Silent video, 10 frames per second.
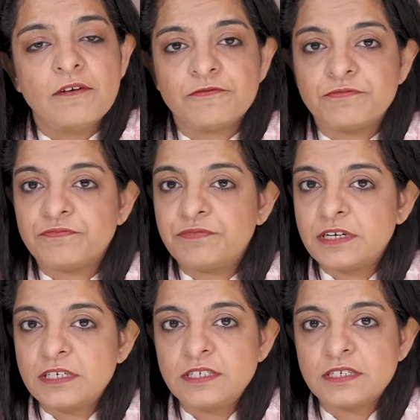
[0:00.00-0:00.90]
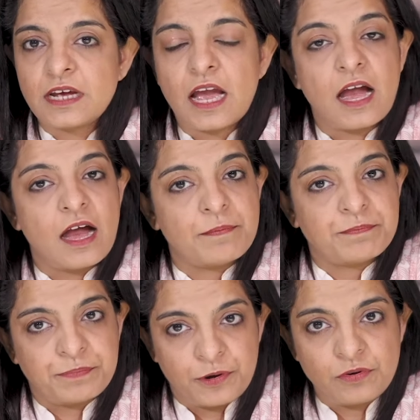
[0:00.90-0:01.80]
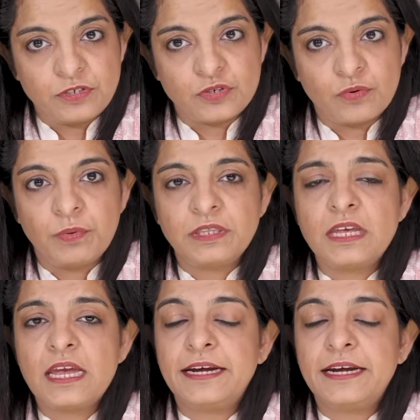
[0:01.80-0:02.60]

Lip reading: First, approach with the